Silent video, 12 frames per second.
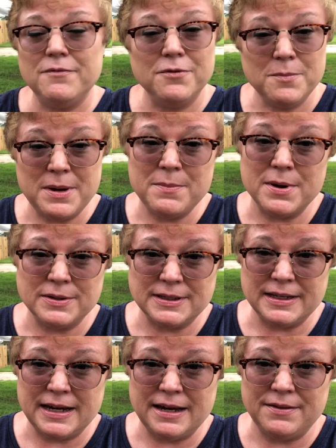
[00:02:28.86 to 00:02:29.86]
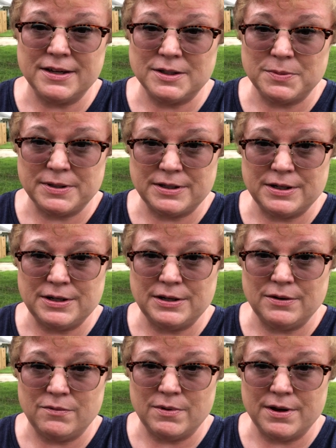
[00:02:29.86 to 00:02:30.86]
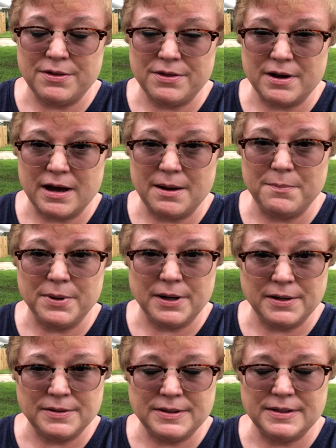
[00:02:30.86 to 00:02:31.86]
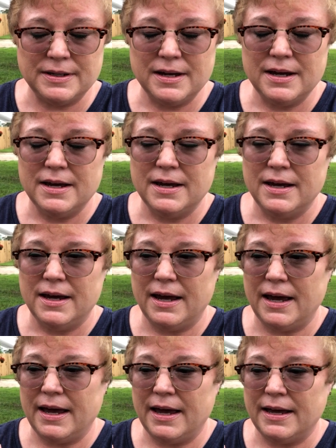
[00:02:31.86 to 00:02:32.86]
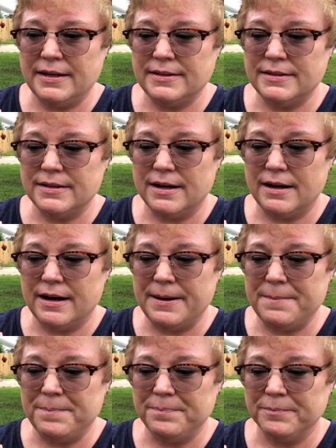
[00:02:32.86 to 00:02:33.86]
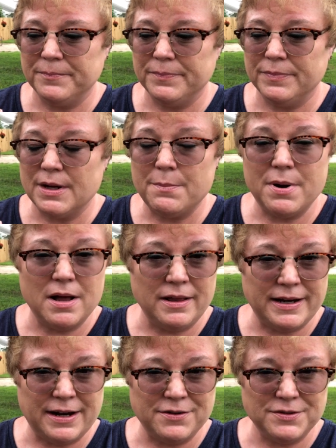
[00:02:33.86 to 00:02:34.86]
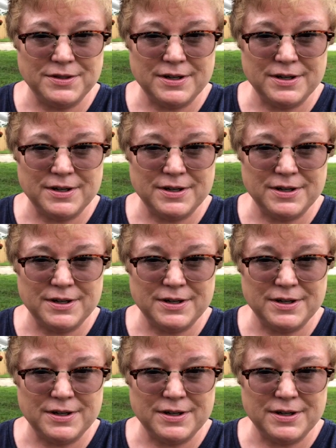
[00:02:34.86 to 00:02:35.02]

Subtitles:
For me, mostly this was to do with birds and pollinators,